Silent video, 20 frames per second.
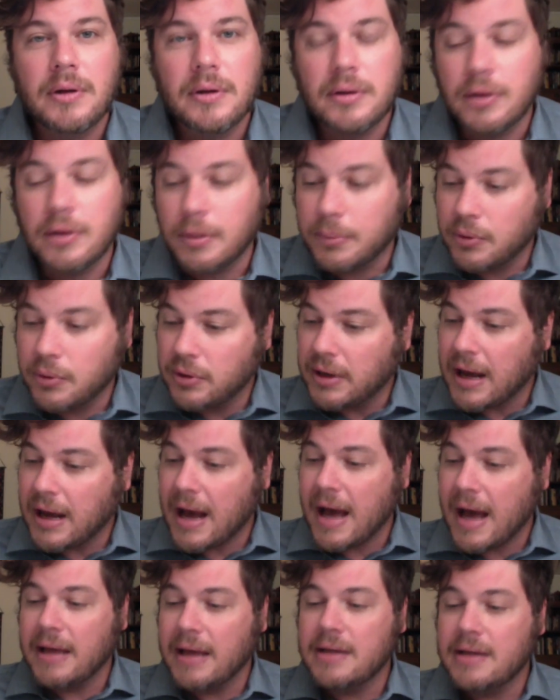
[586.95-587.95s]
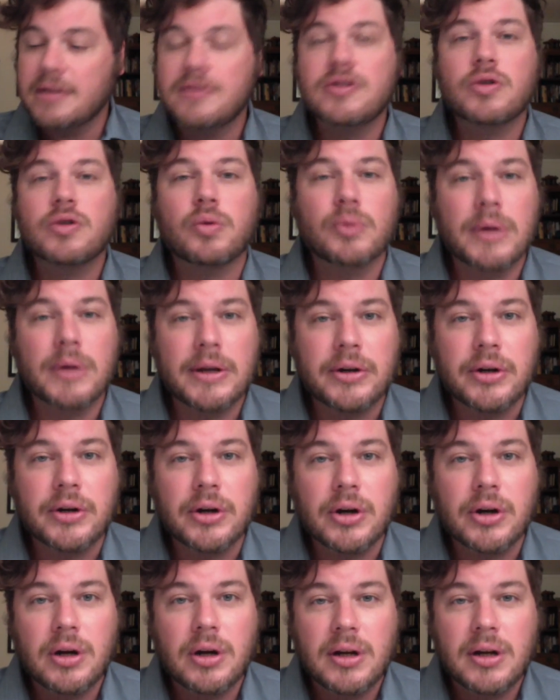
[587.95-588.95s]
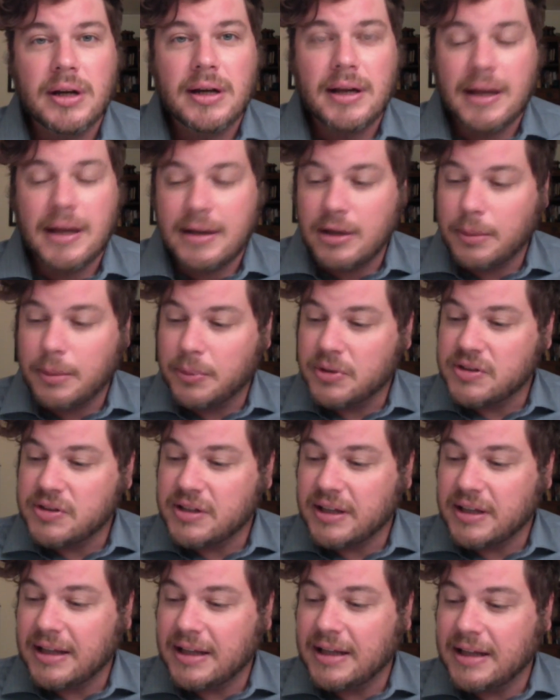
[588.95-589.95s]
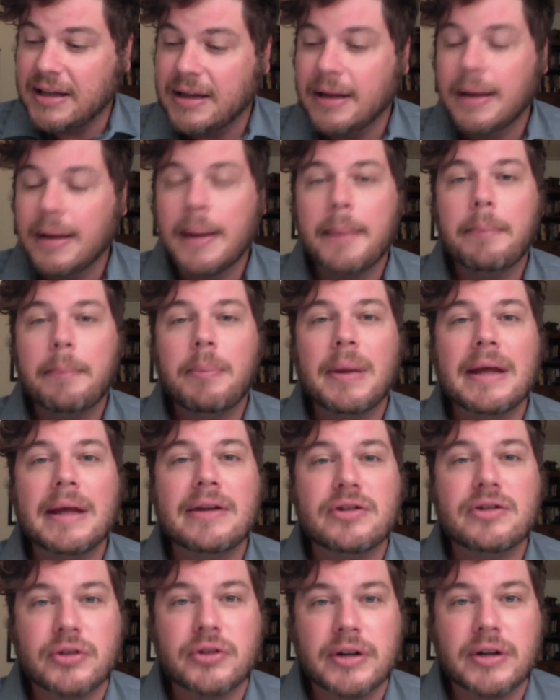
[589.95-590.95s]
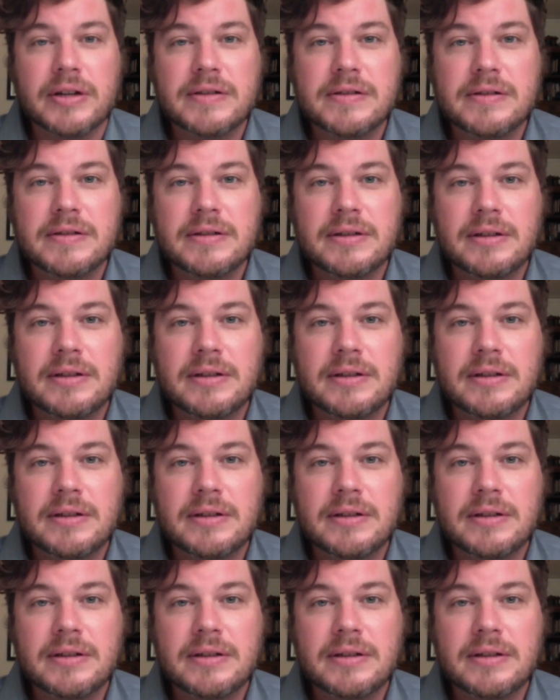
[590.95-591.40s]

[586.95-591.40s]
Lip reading: Number 9, Twitter. And number 10, Pinterest.